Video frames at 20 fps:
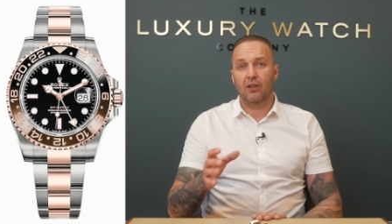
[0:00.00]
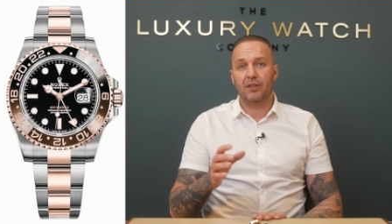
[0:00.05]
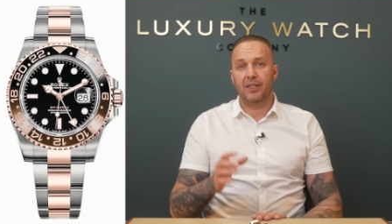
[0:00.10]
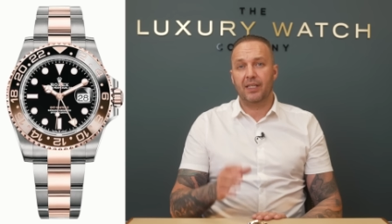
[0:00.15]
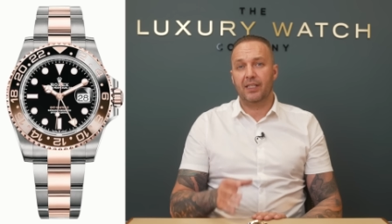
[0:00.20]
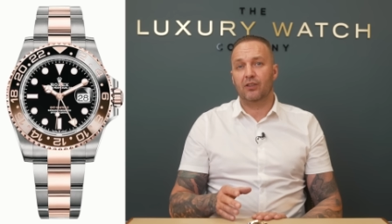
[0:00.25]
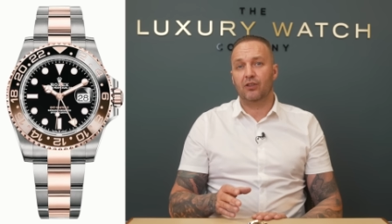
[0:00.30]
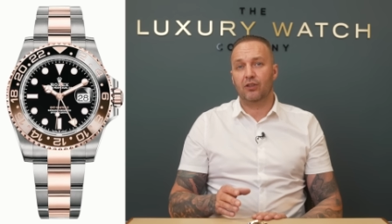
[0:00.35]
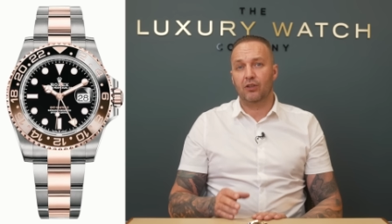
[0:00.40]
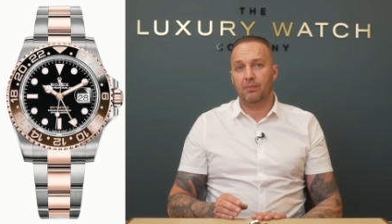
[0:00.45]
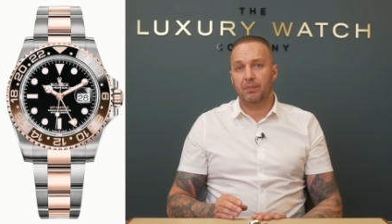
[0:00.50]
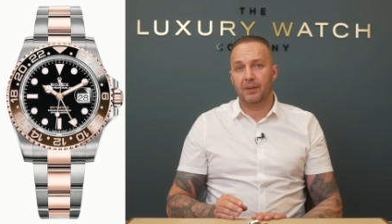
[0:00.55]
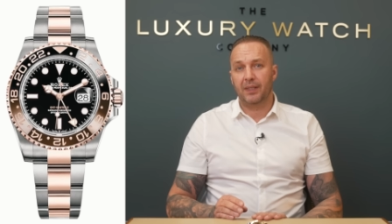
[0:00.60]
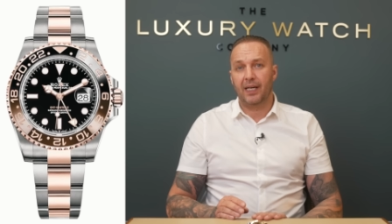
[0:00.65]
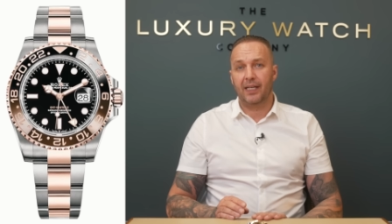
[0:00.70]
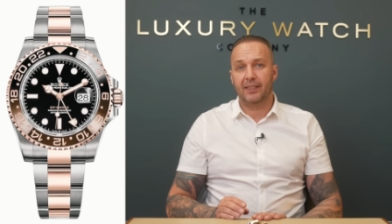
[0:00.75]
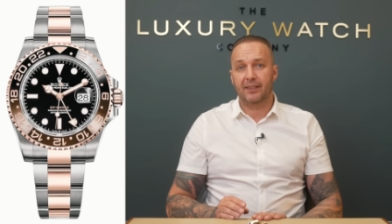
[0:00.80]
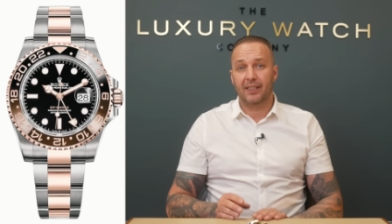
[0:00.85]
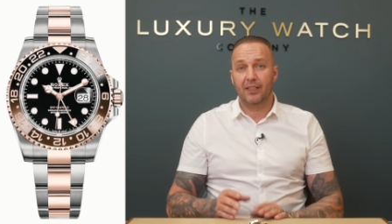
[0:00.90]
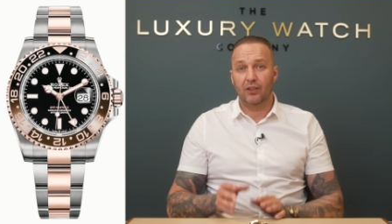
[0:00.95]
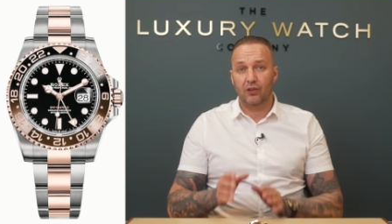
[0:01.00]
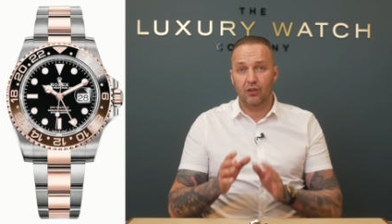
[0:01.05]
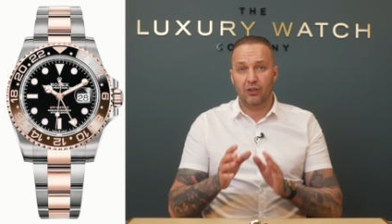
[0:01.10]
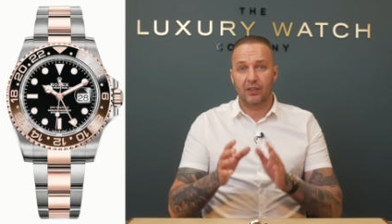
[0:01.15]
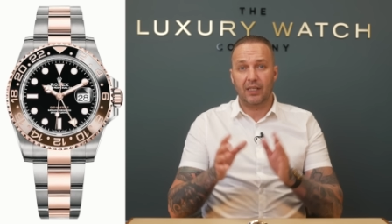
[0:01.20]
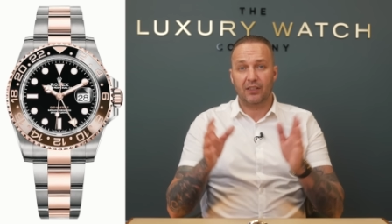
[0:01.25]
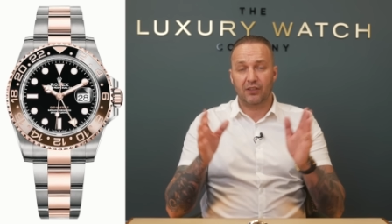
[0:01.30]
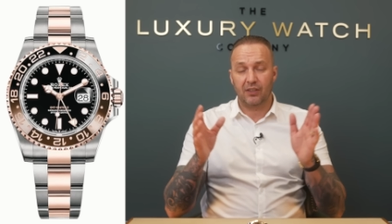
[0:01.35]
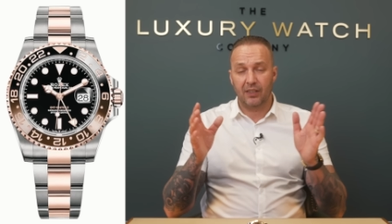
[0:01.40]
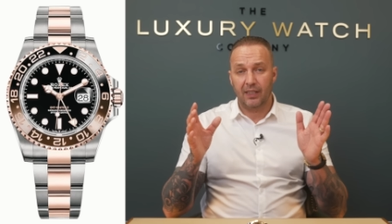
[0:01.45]
on it is super nice and it does
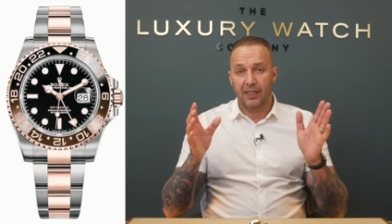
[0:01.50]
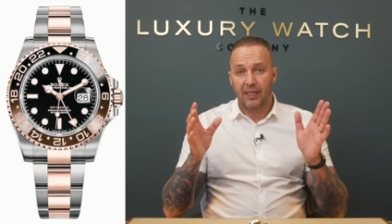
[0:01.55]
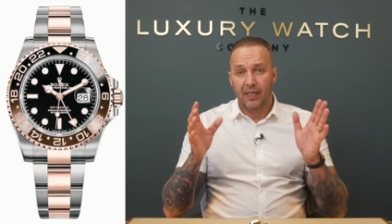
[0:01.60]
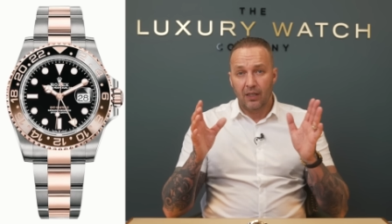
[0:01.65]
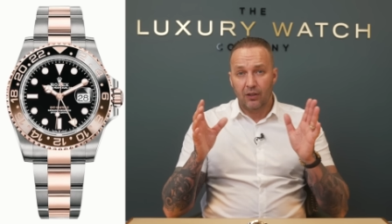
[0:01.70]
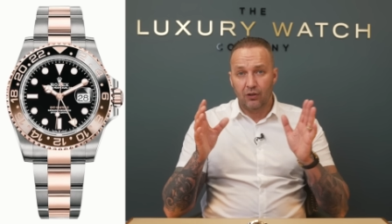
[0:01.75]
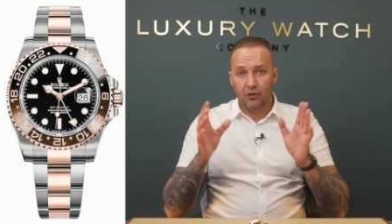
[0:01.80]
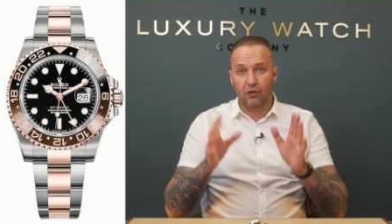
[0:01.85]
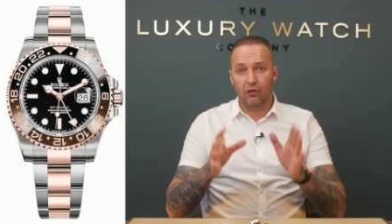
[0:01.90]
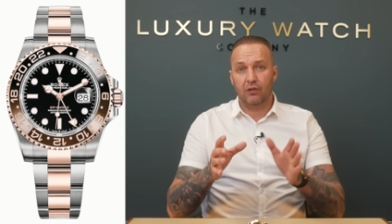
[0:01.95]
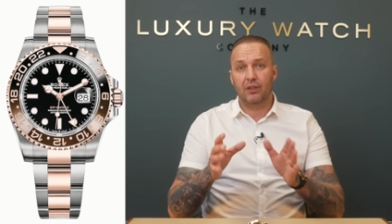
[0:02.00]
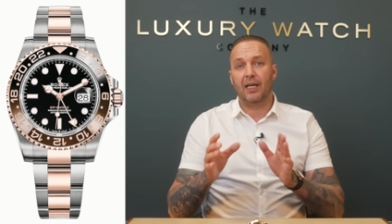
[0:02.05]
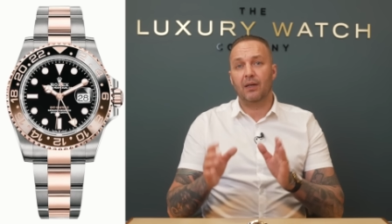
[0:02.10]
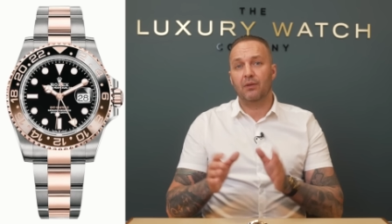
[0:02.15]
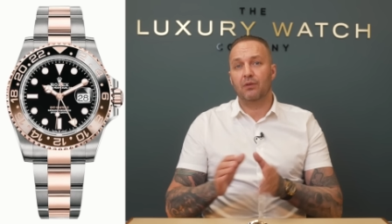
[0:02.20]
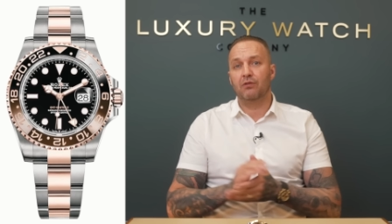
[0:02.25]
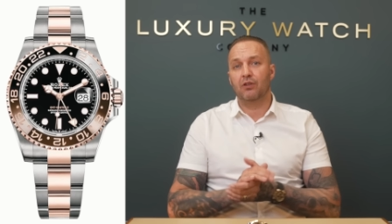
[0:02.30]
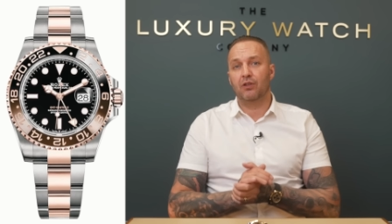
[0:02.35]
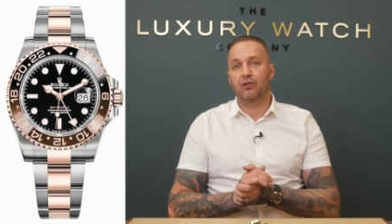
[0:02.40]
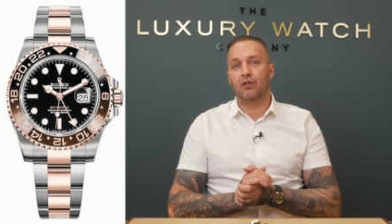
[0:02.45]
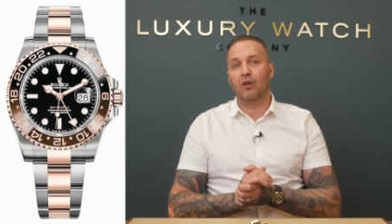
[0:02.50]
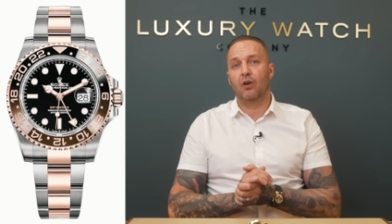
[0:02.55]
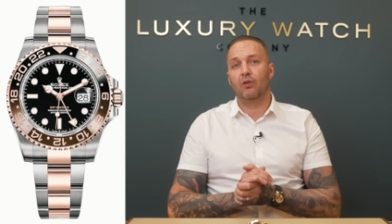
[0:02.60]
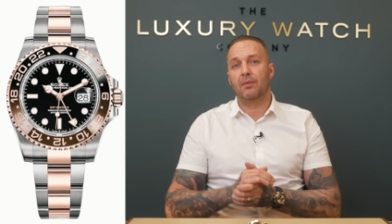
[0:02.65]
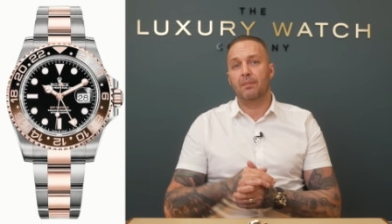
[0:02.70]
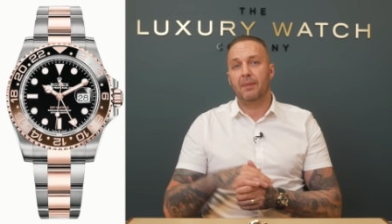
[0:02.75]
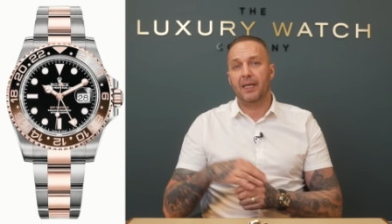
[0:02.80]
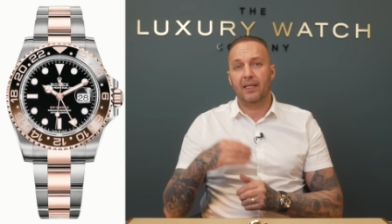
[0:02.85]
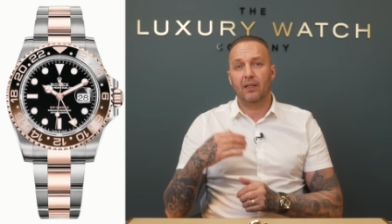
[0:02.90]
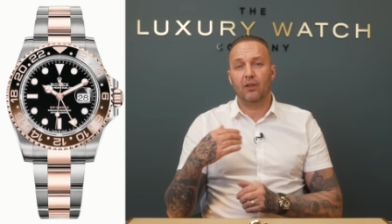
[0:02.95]
actually dull down the rose gold
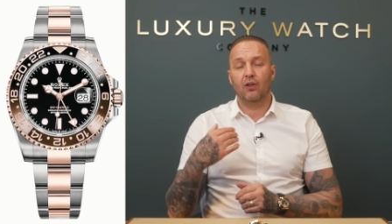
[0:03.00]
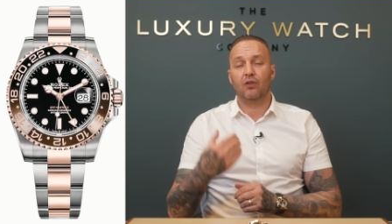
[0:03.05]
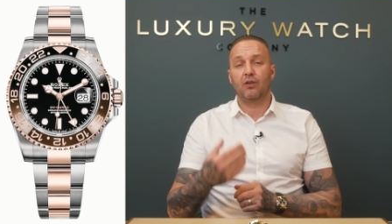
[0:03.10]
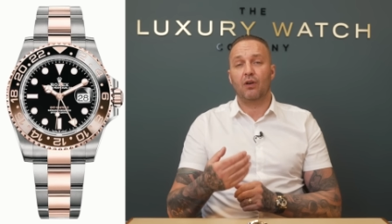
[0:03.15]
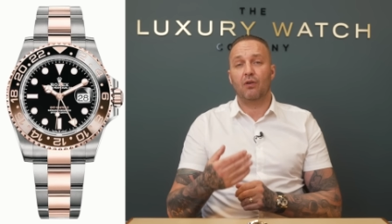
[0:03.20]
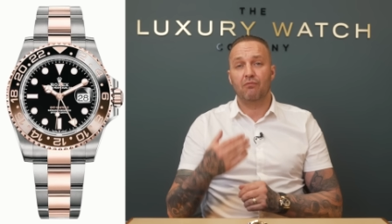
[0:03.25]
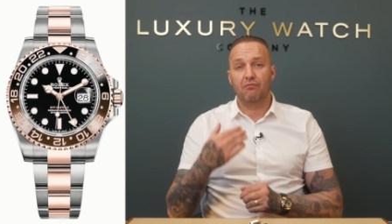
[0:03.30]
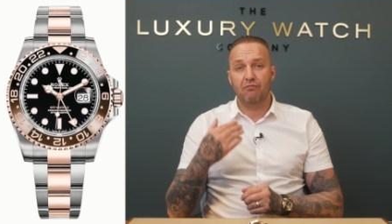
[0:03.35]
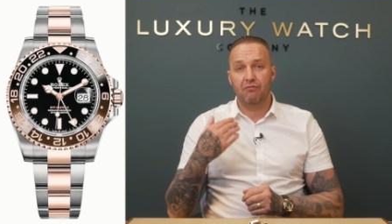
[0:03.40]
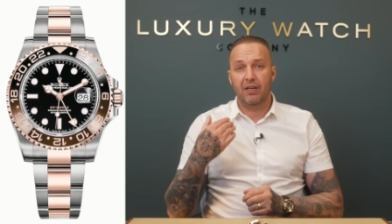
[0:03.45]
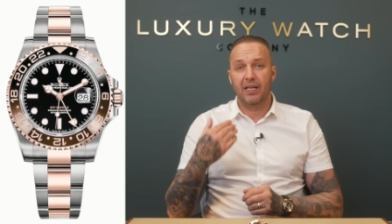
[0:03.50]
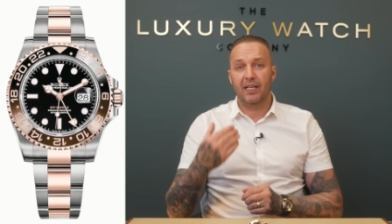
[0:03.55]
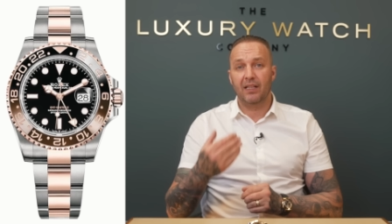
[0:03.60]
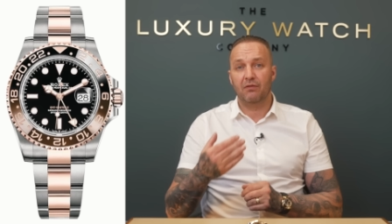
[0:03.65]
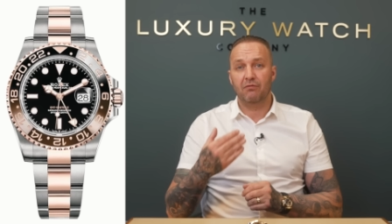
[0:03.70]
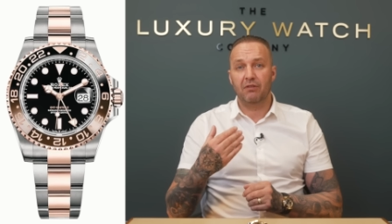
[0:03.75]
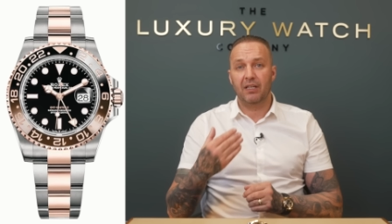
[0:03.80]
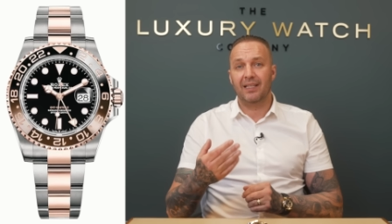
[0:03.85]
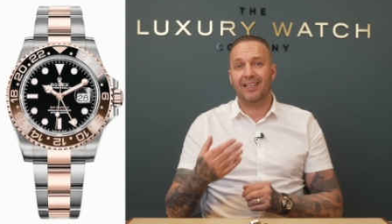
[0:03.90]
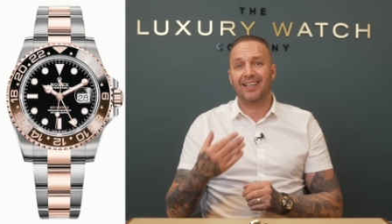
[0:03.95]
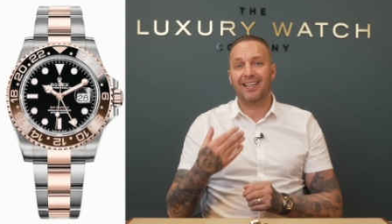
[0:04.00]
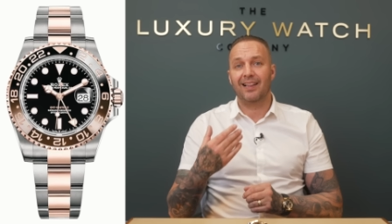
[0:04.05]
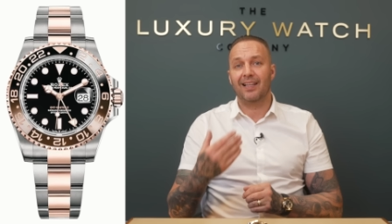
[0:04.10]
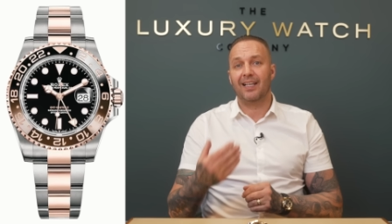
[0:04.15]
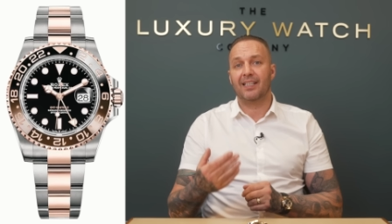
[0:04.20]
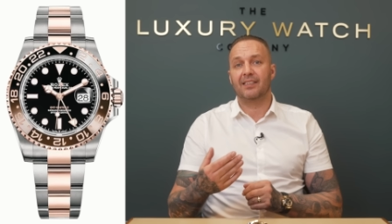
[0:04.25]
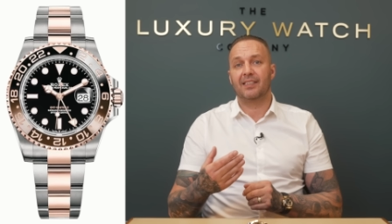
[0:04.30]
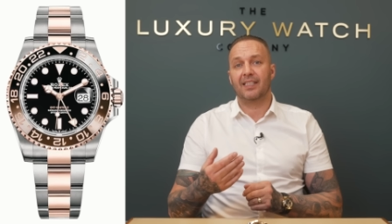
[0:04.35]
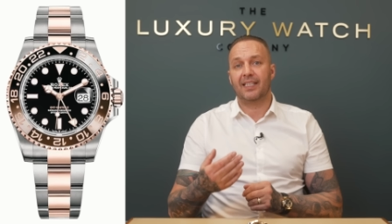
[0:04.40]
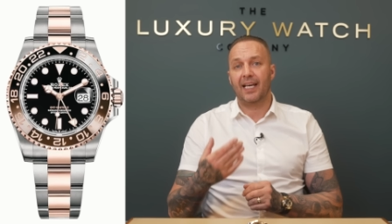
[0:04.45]
and make it look a really, really
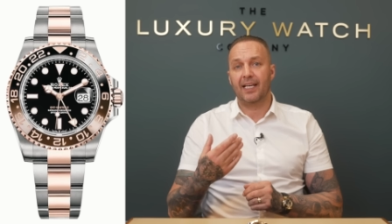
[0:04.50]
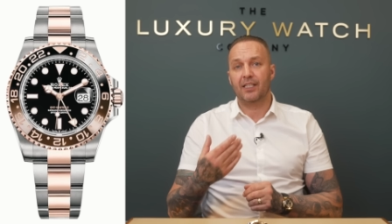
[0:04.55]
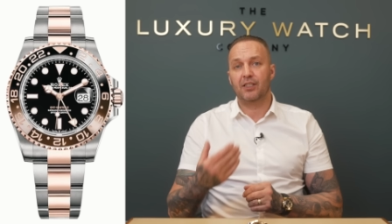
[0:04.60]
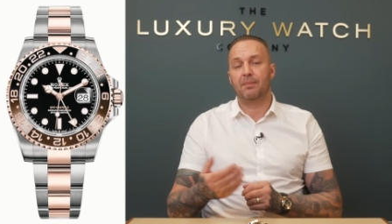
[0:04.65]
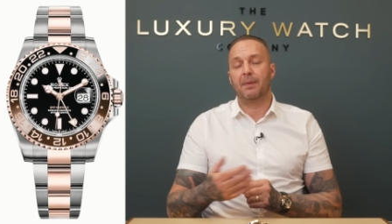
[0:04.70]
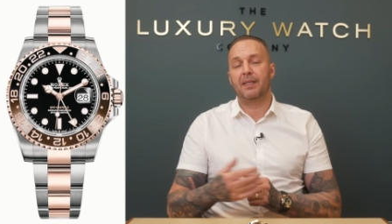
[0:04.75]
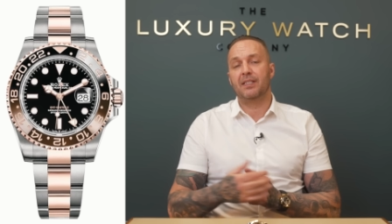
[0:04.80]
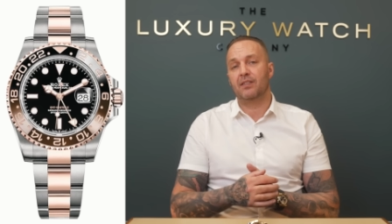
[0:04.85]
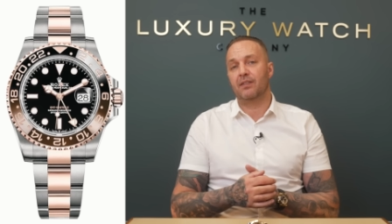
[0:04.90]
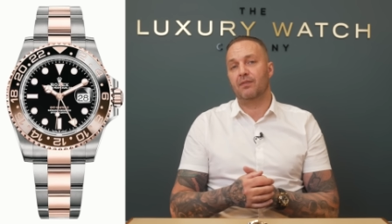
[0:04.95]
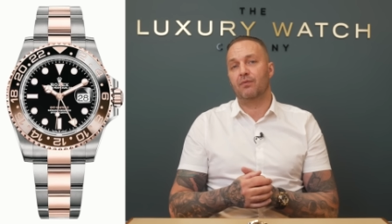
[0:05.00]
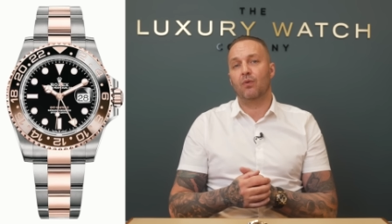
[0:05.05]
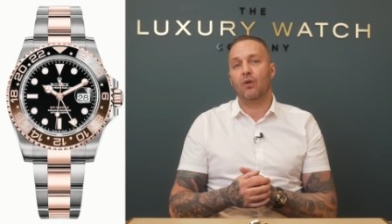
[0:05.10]
classic, expensive